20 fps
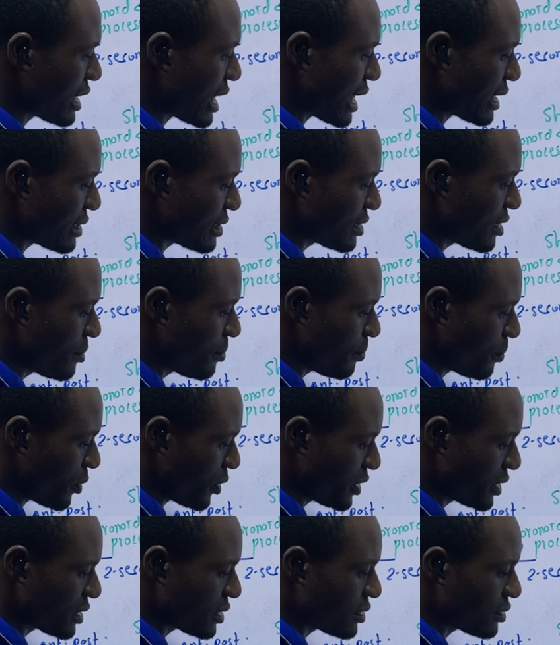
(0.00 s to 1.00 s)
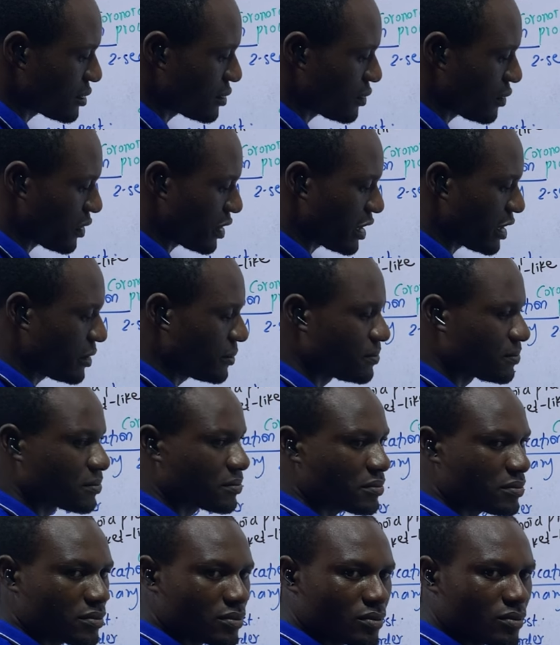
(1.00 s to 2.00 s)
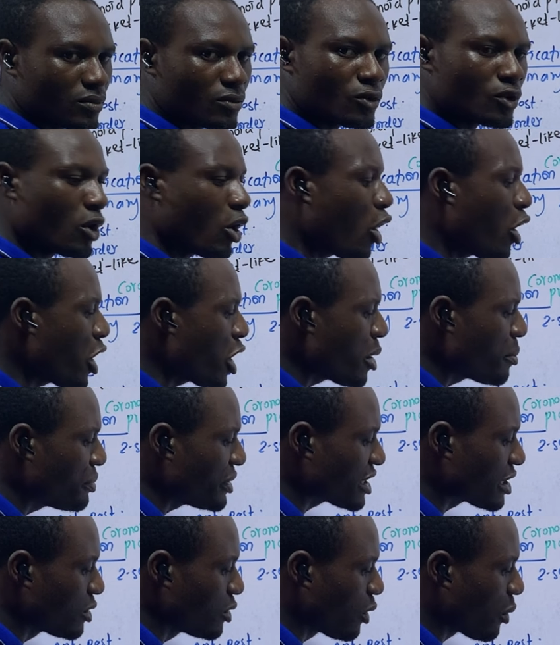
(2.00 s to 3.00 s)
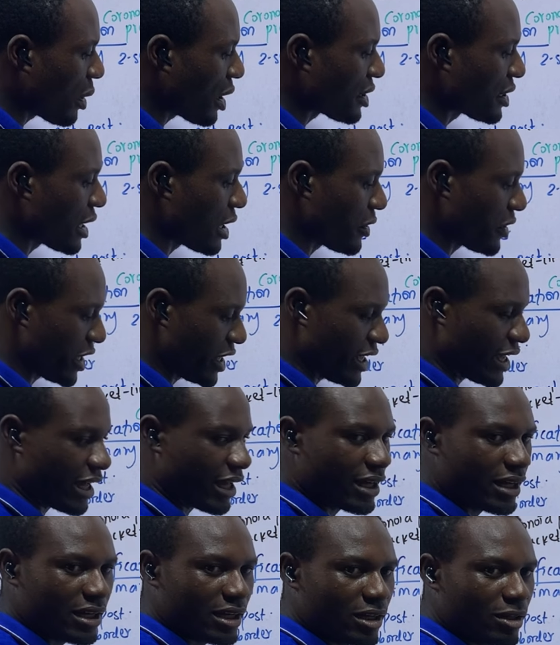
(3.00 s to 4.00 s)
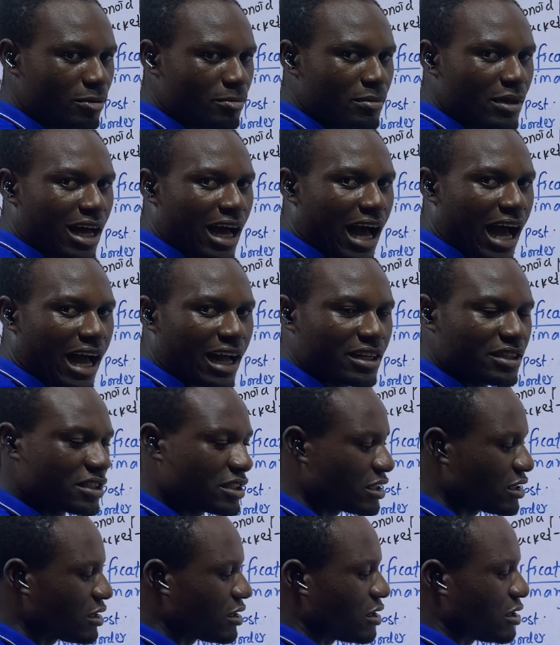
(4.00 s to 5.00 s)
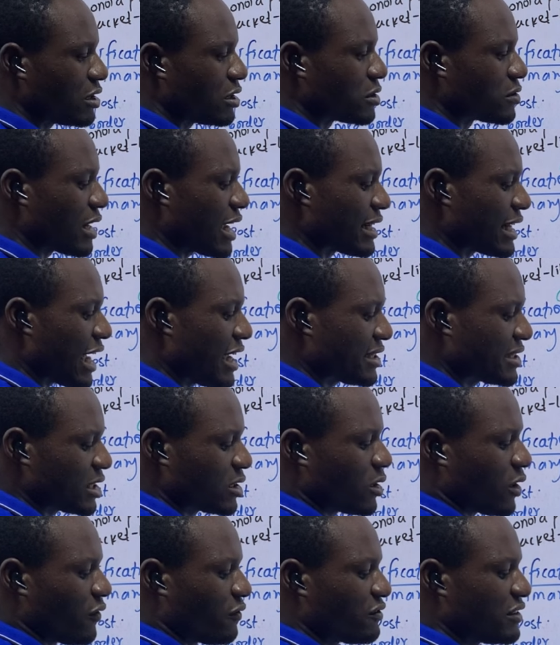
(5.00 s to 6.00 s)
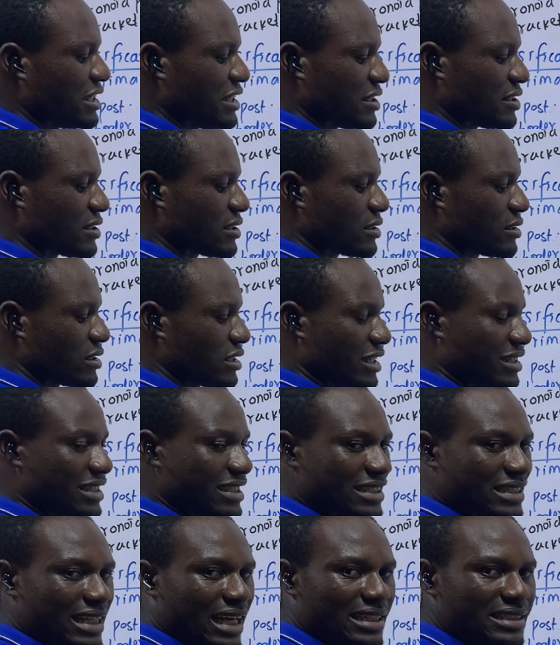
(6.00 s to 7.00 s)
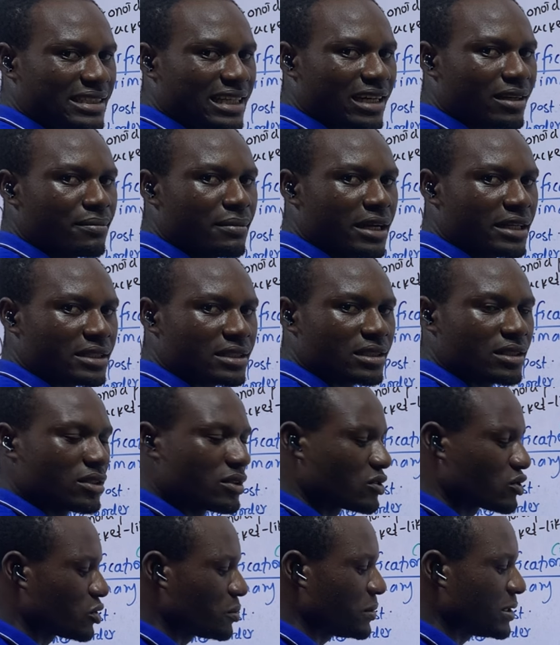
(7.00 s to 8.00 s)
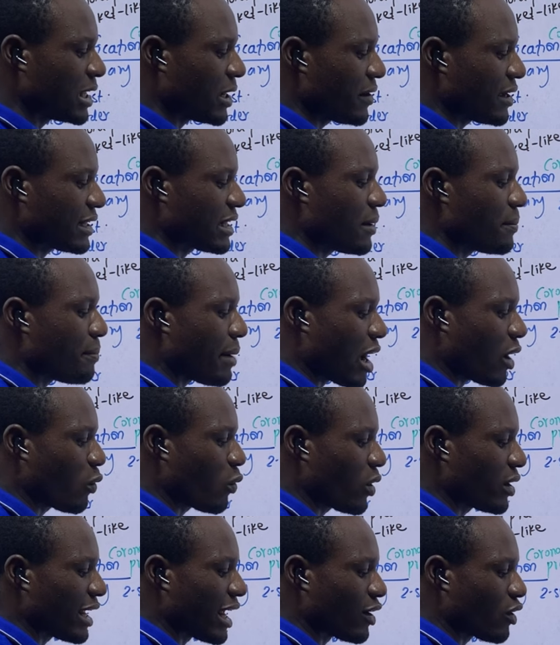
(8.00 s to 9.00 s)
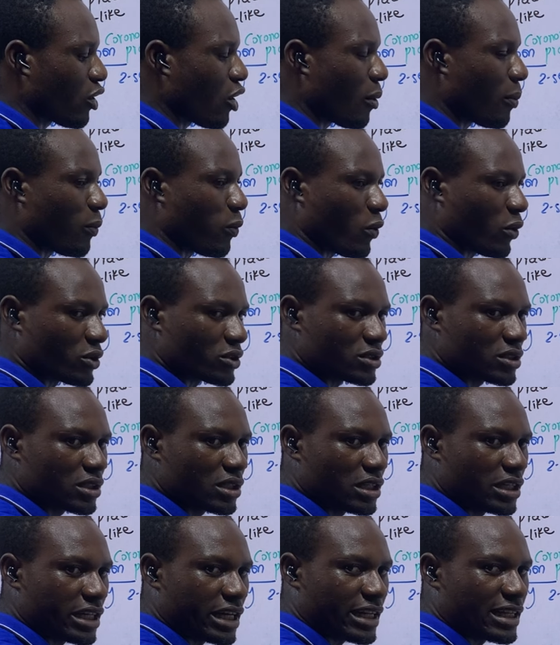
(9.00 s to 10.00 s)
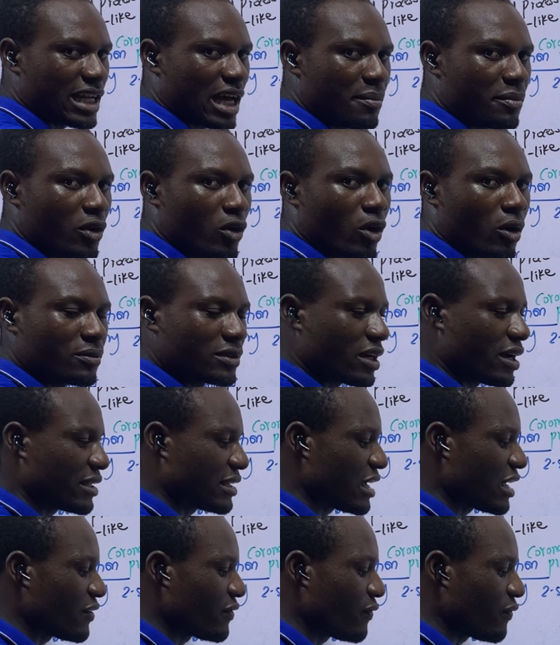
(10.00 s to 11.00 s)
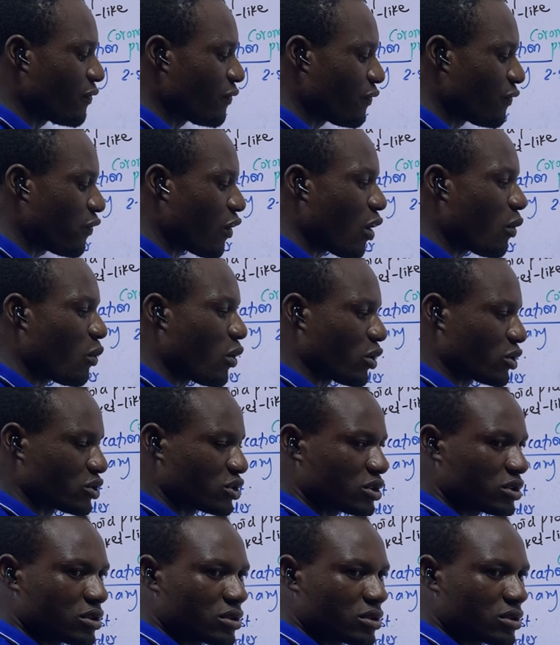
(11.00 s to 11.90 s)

at the same point, okay, or a bit lower down here, and rather instead of this, the distal segment to be directed backward and upwards, it now becomes directed forwards